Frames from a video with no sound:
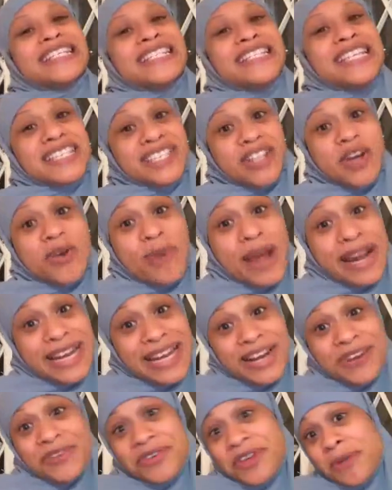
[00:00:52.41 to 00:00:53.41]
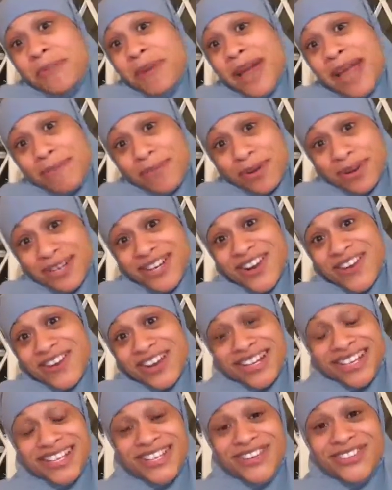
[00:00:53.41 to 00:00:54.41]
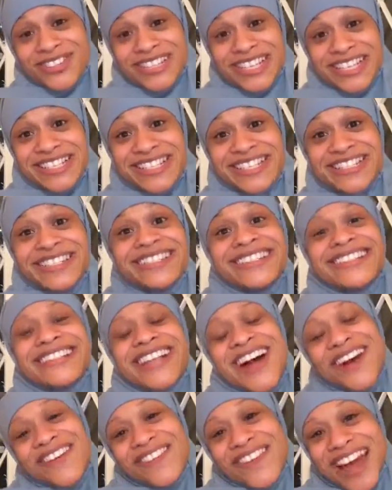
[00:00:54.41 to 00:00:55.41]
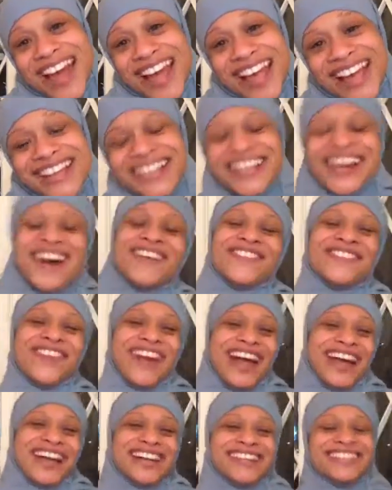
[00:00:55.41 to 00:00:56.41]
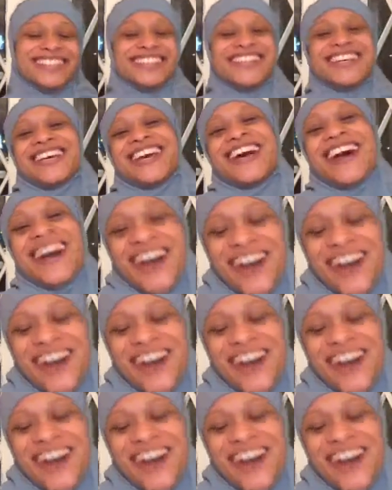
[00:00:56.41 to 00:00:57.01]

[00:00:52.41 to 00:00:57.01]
Just don't write that on your paper and turn it into your teacher, all right? All right.